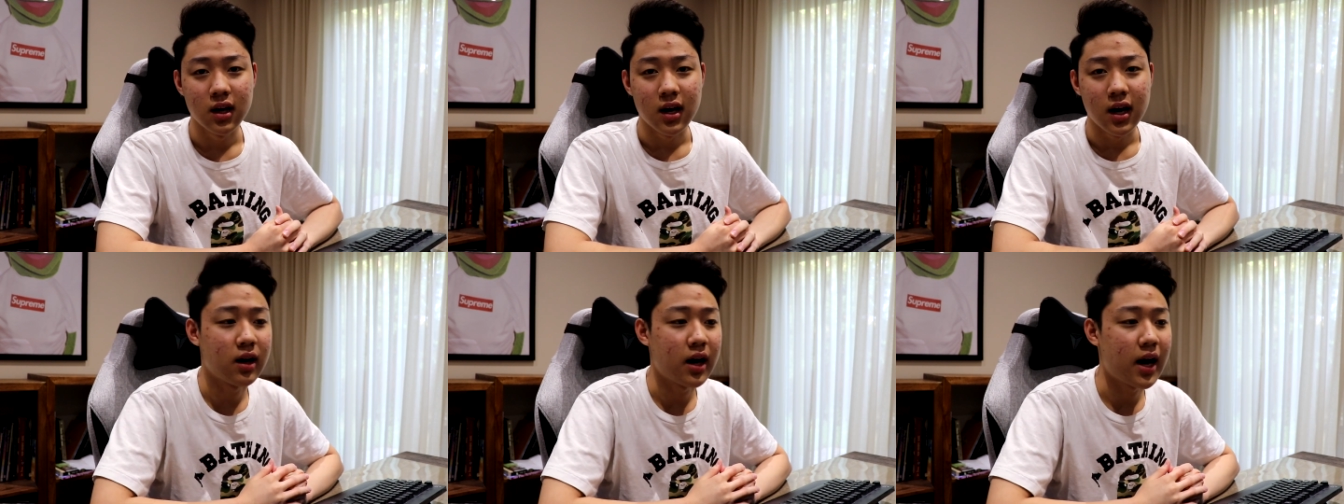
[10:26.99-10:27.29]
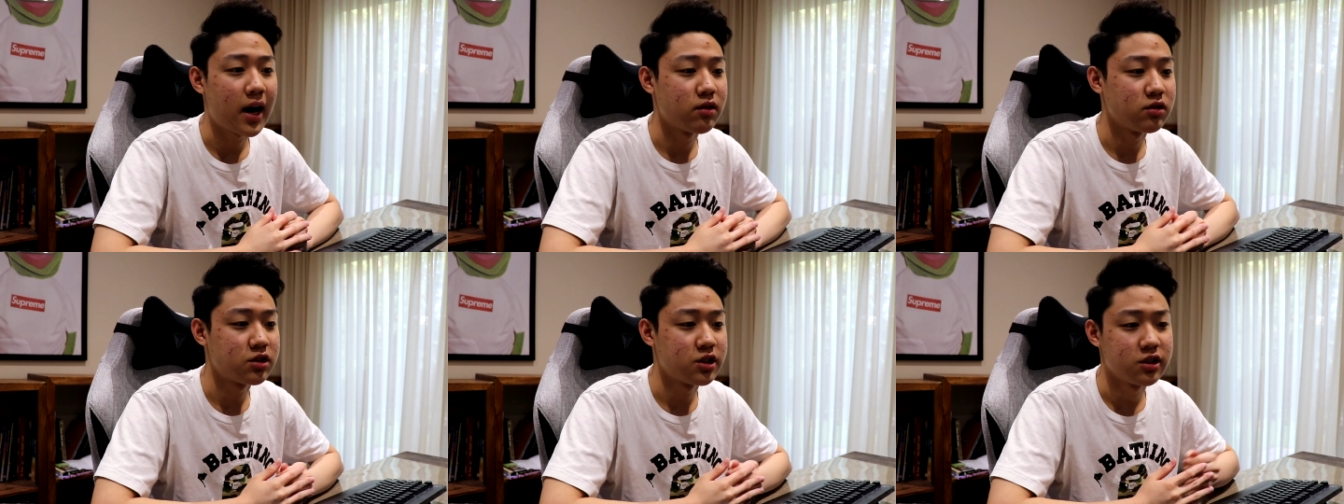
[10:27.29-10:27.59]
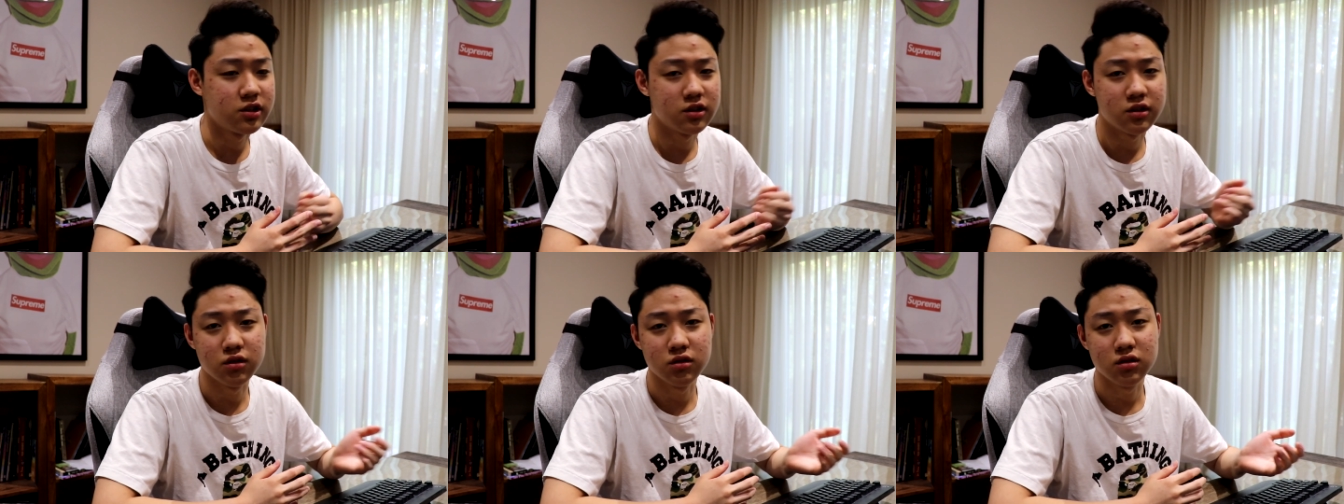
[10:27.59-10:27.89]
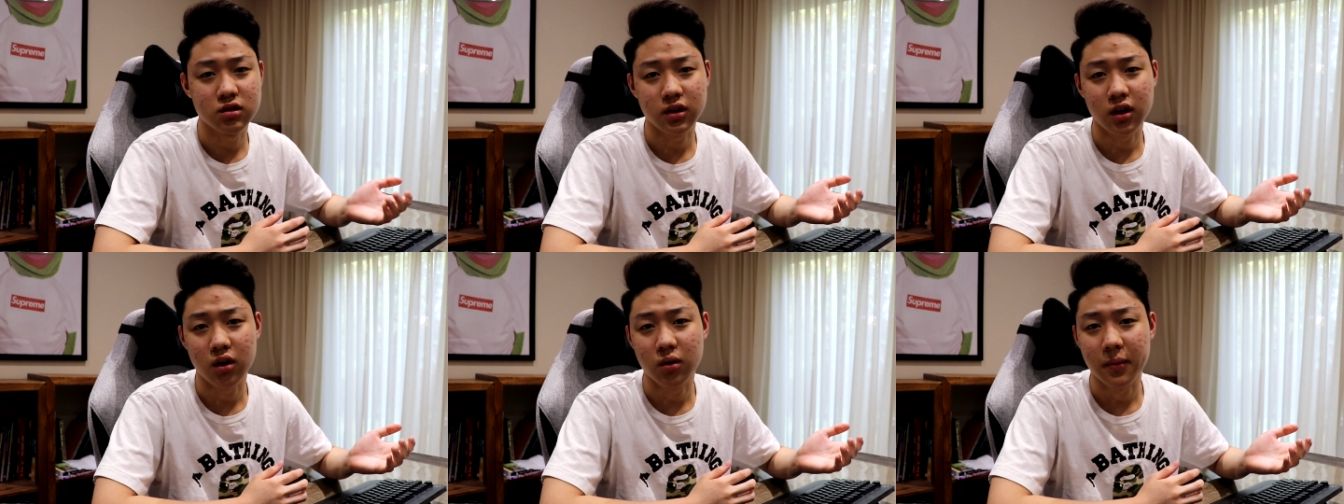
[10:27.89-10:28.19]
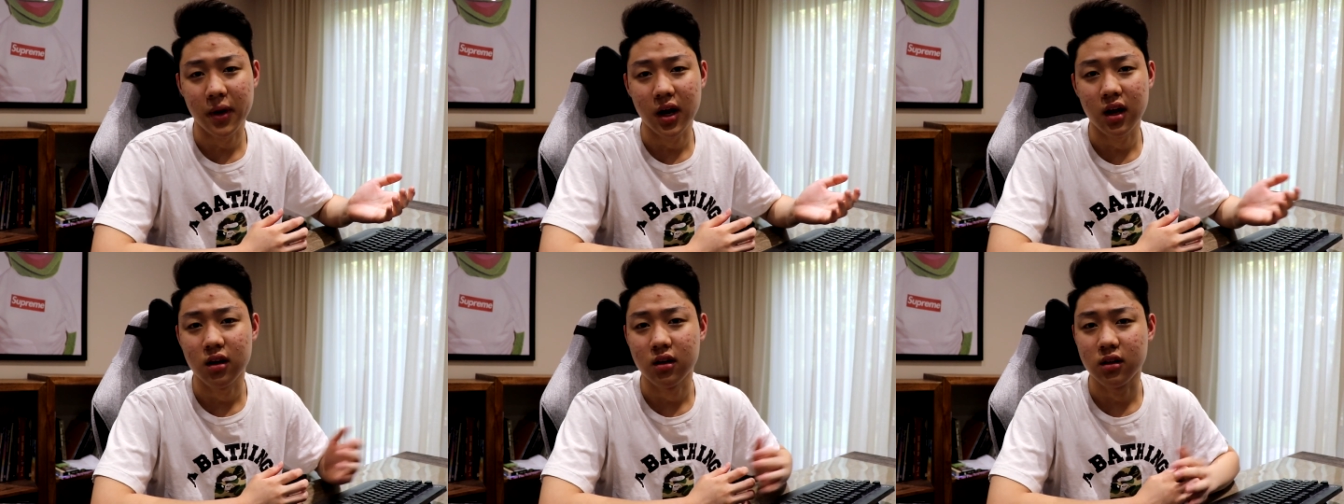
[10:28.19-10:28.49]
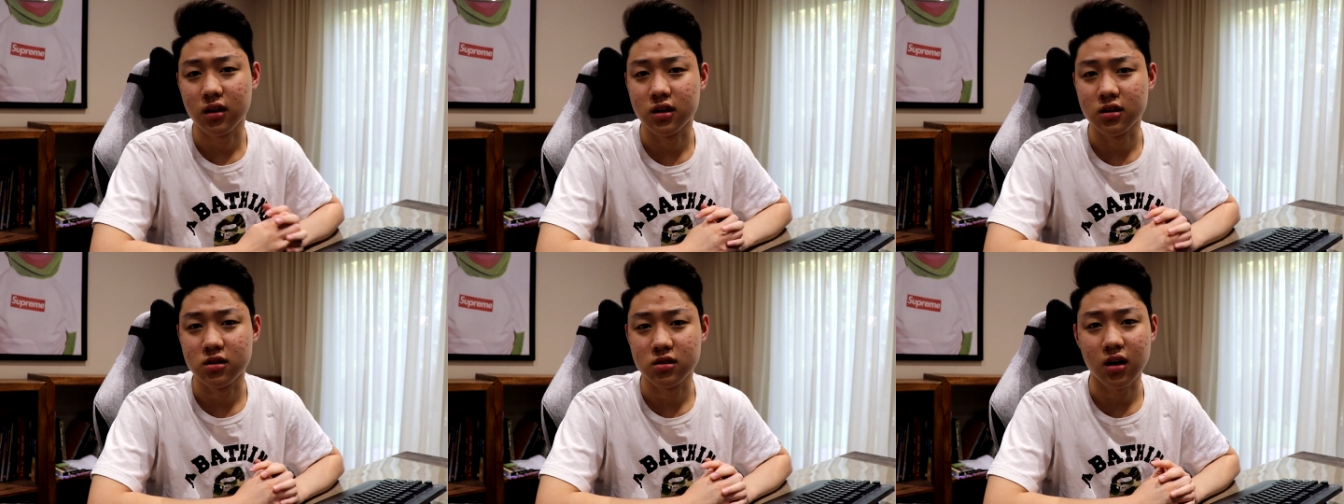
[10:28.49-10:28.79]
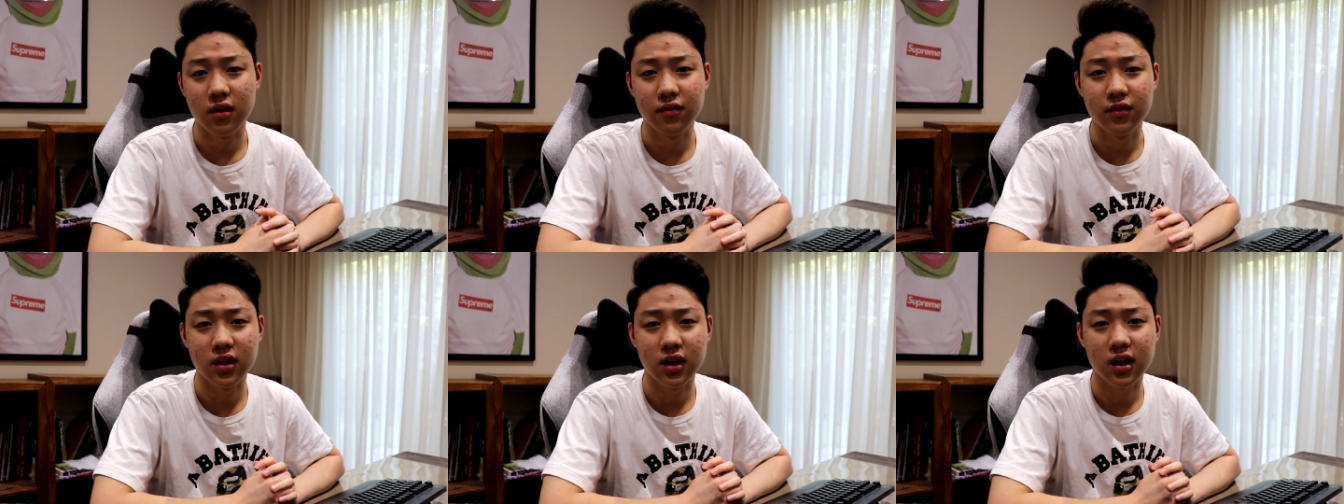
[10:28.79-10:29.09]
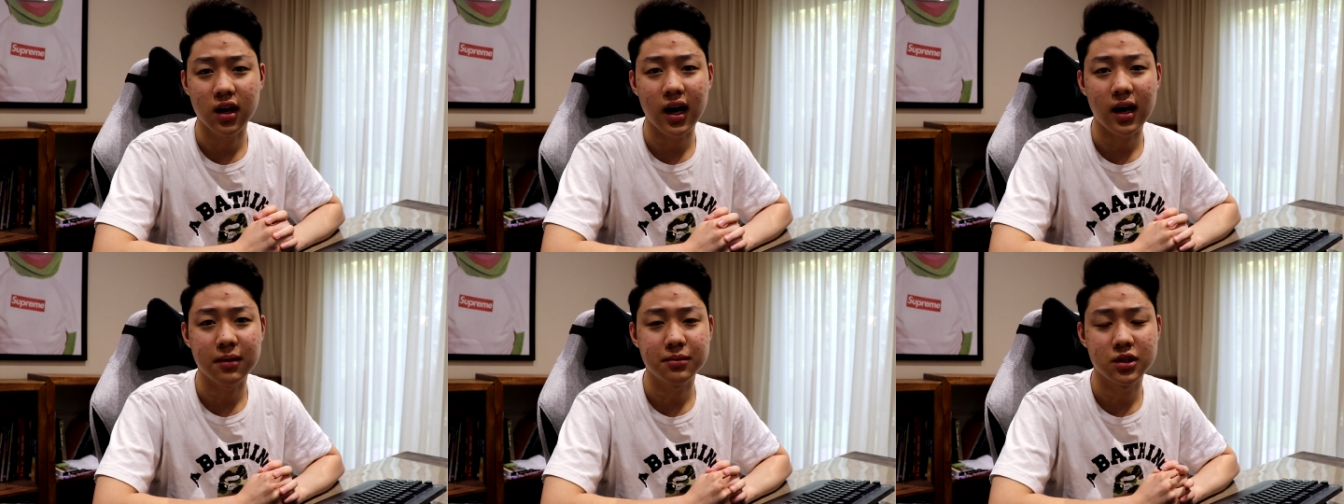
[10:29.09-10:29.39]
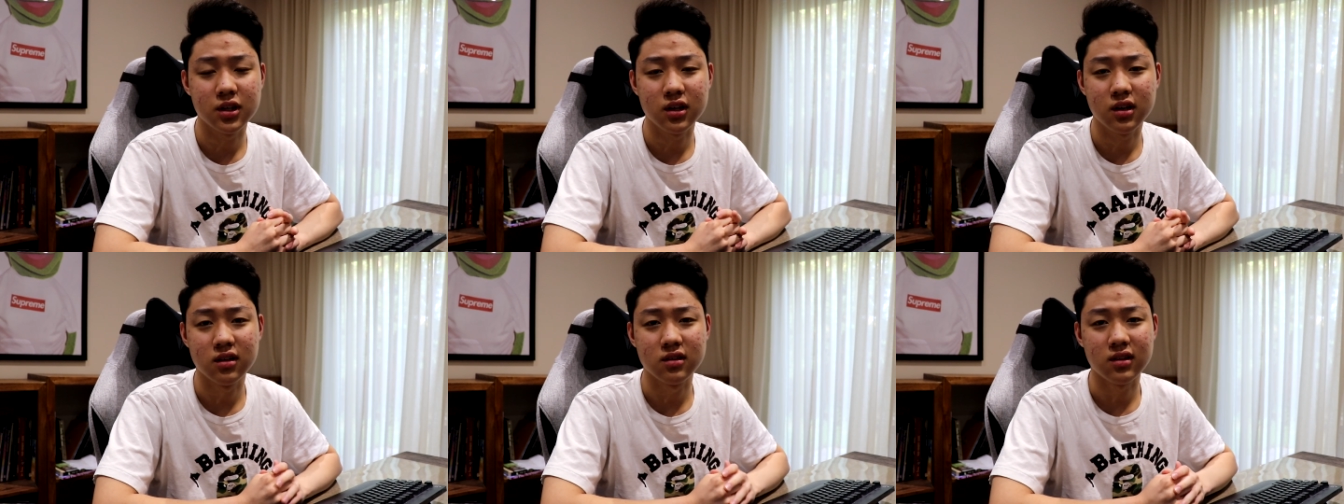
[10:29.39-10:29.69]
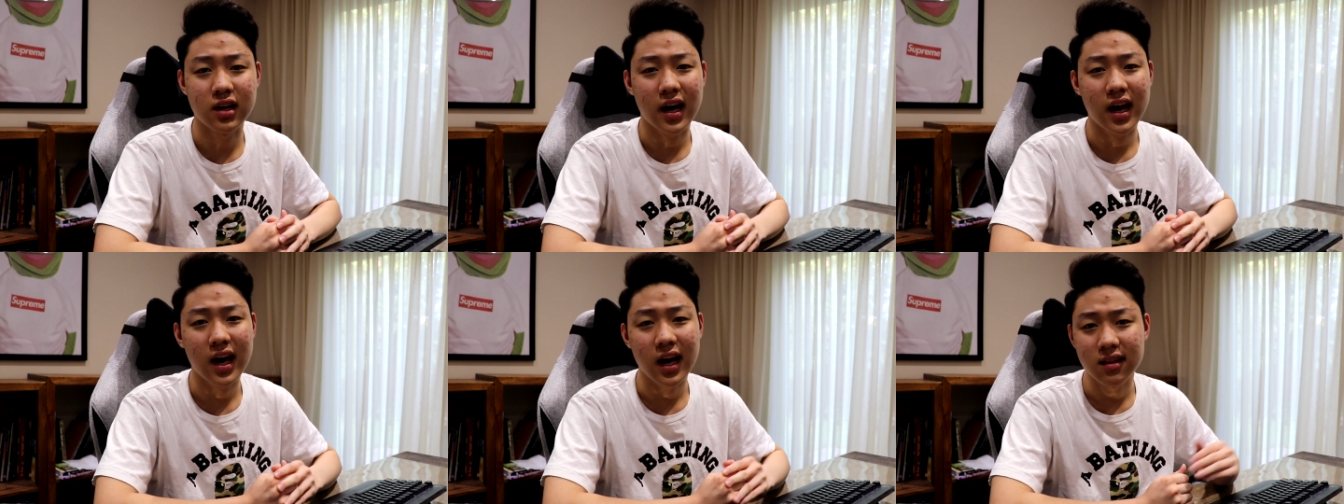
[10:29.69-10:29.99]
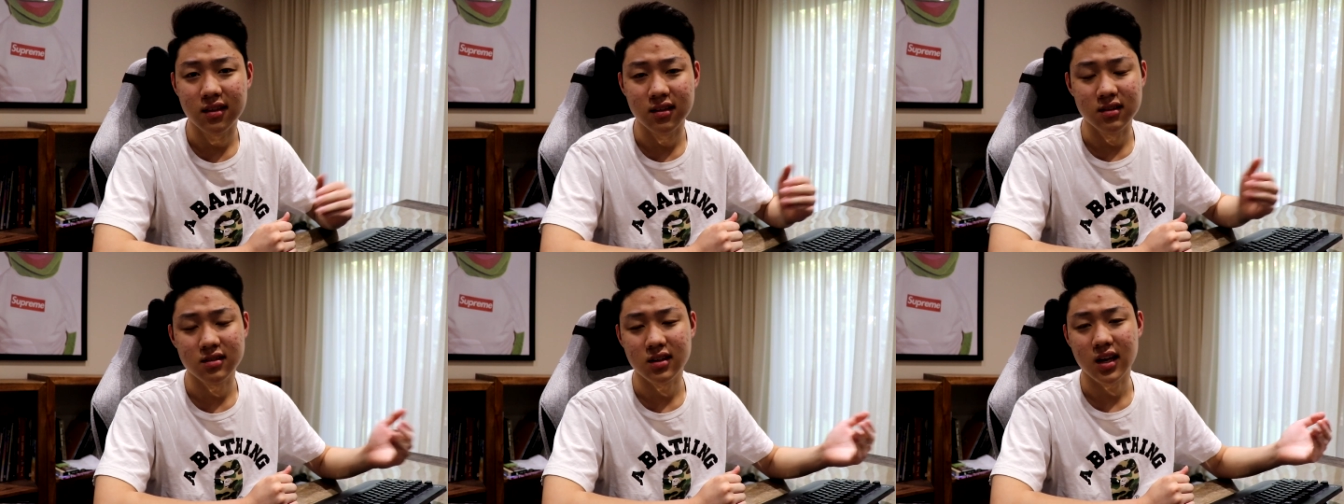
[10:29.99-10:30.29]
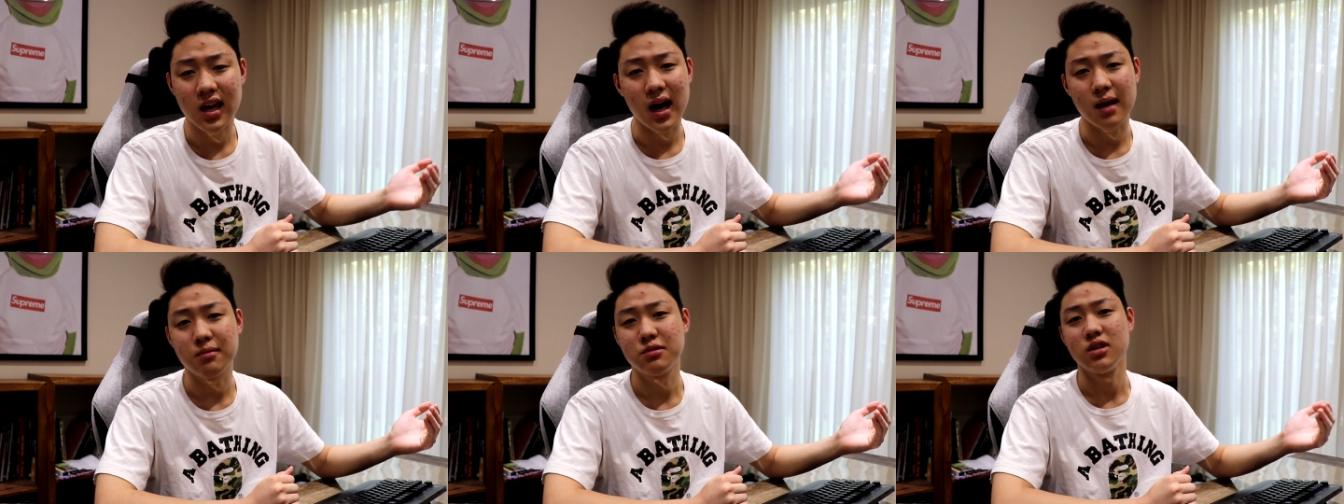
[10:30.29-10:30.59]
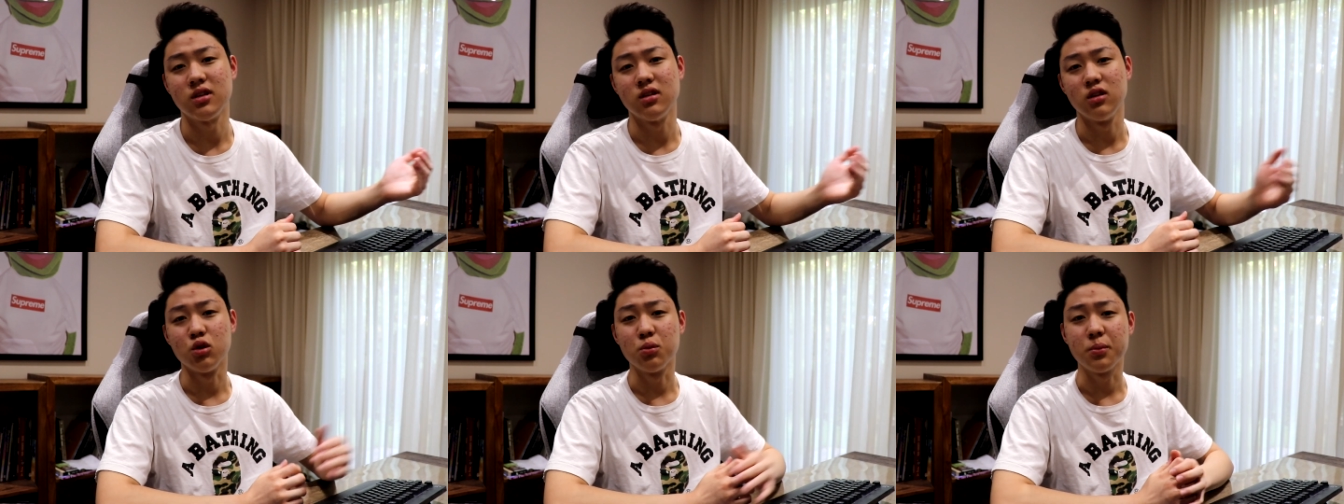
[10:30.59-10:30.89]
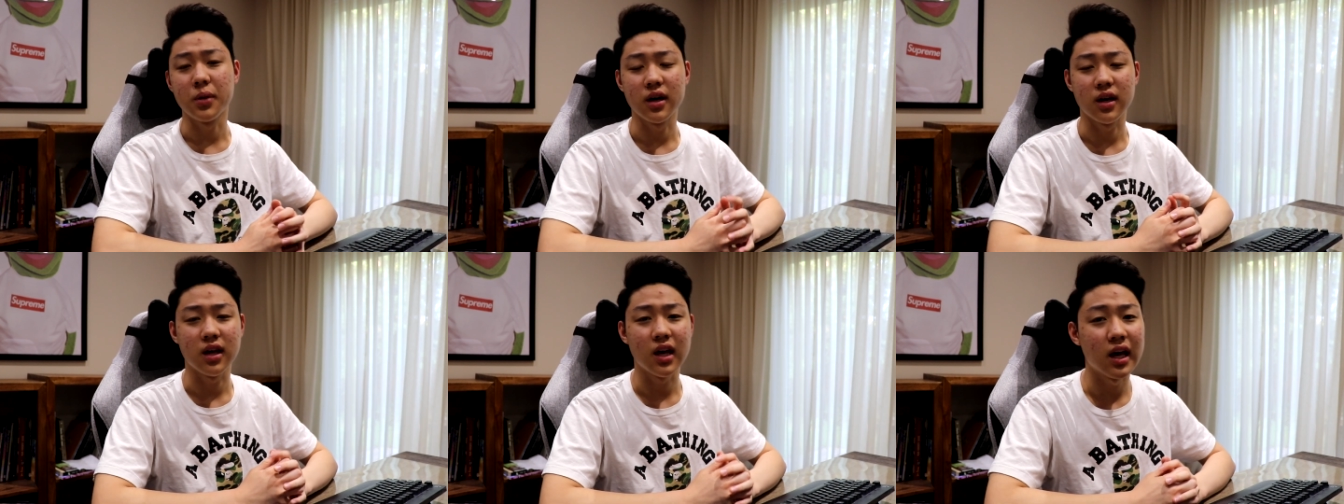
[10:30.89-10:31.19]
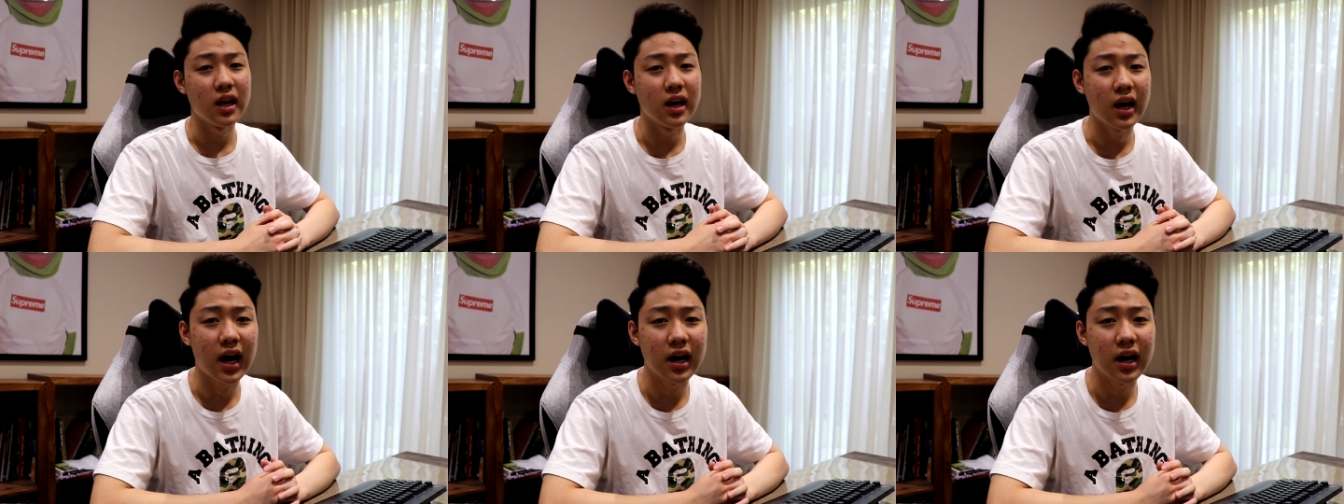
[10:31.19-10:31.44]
I was just too slow manually solving the CAPTCHA because I had this CAPTCHA loop again.